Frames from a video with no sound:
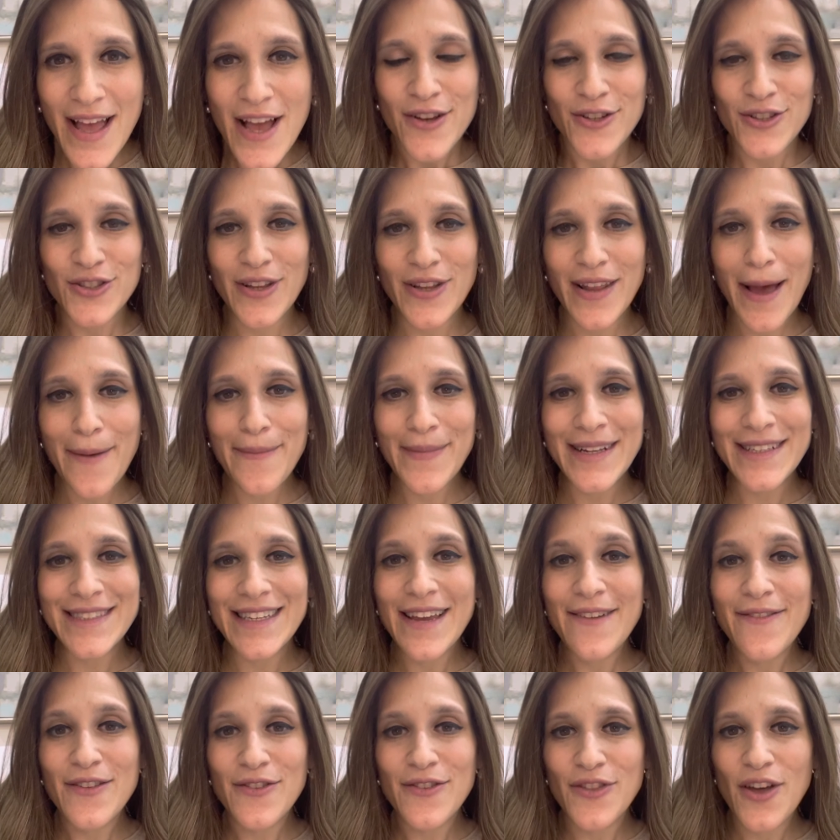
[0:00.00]
So that means
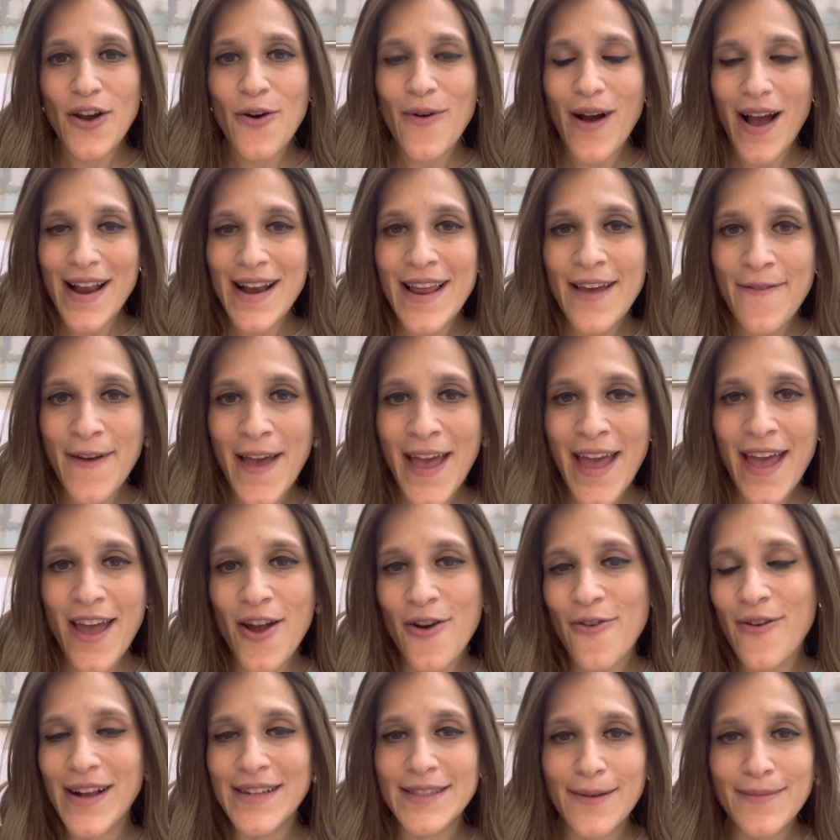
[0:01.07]
even though I live
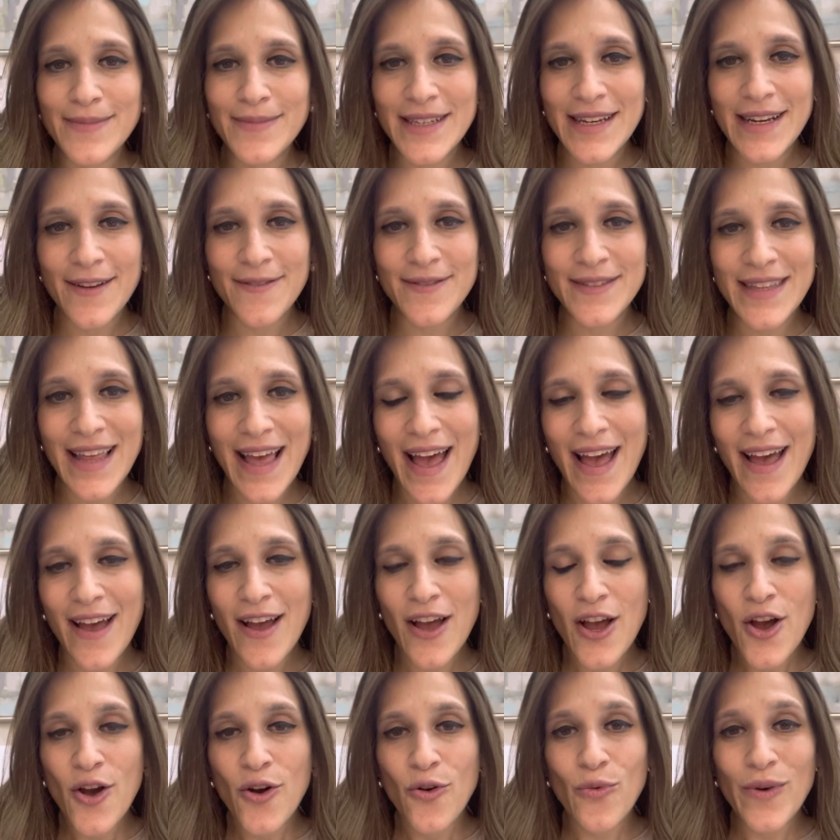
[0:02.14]
here and somebody lives
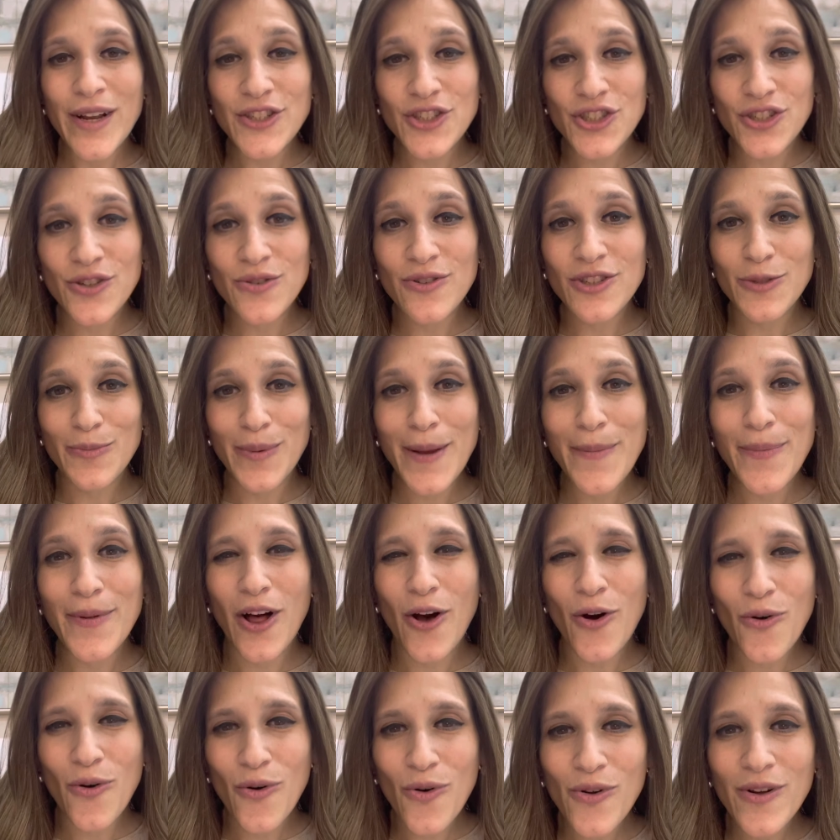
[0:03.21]
there, we Jewish people
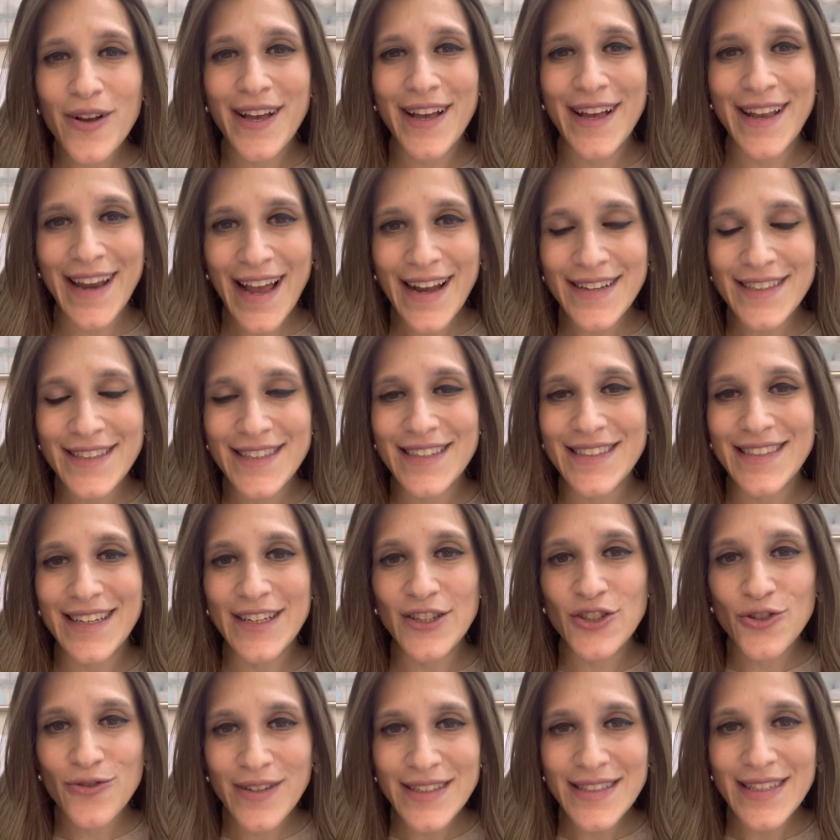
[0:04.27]
are all connected
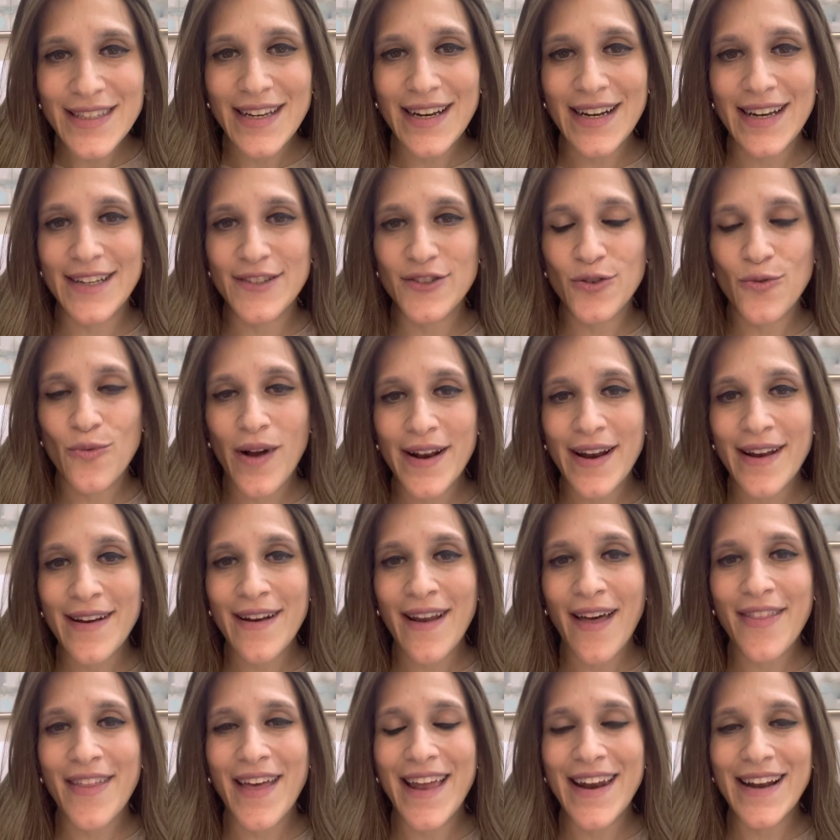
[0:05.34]
intrinsically to one
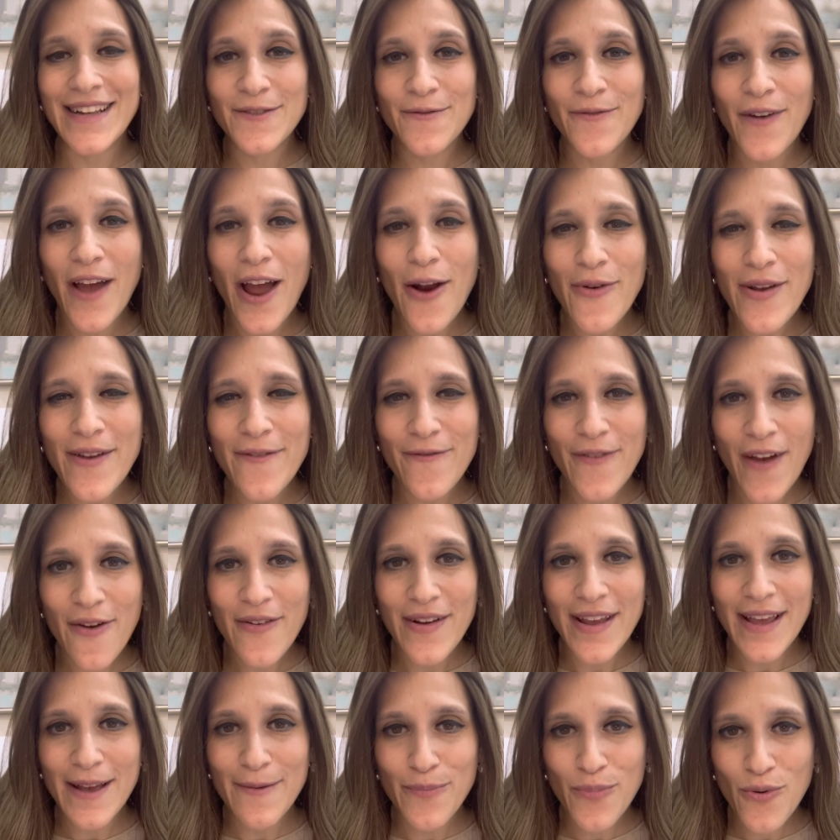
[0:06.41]
another. And it's very,
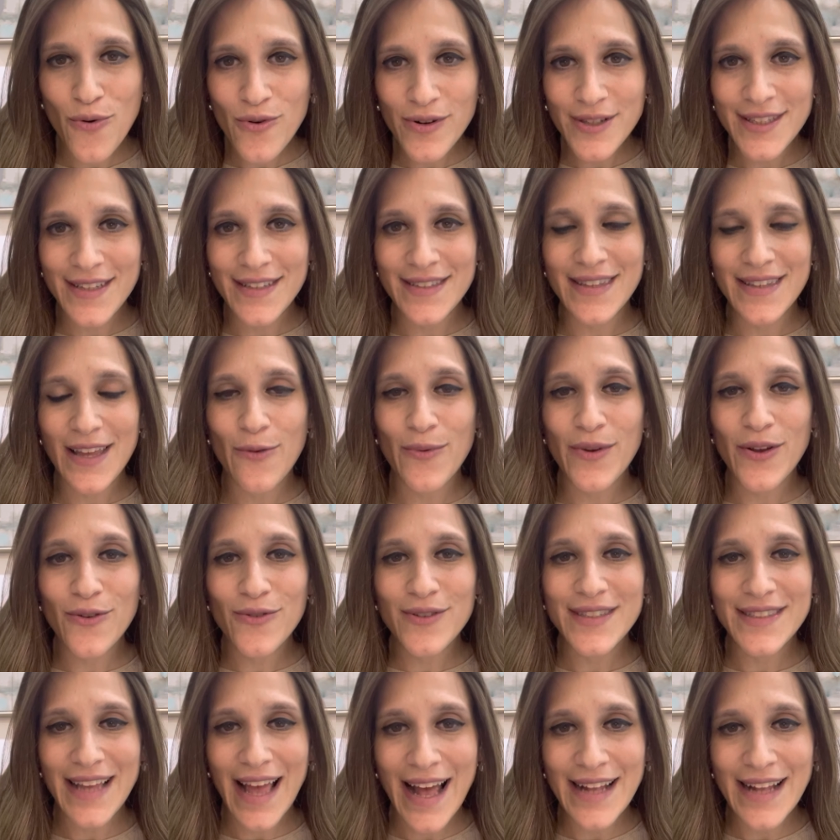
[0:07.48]
very important that we
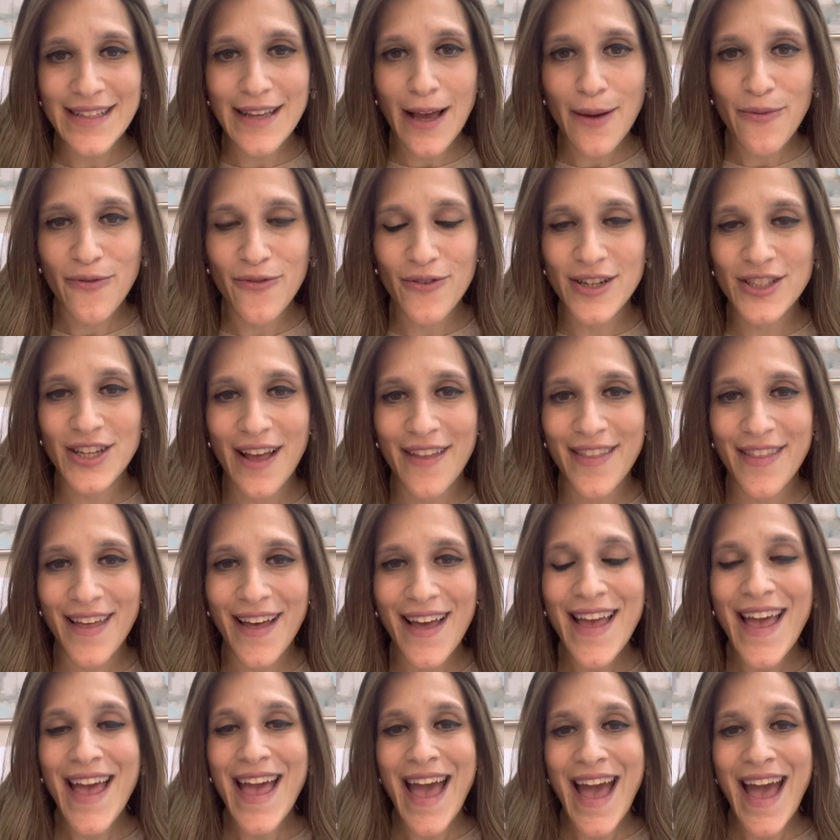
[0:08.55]
all stand up for each other.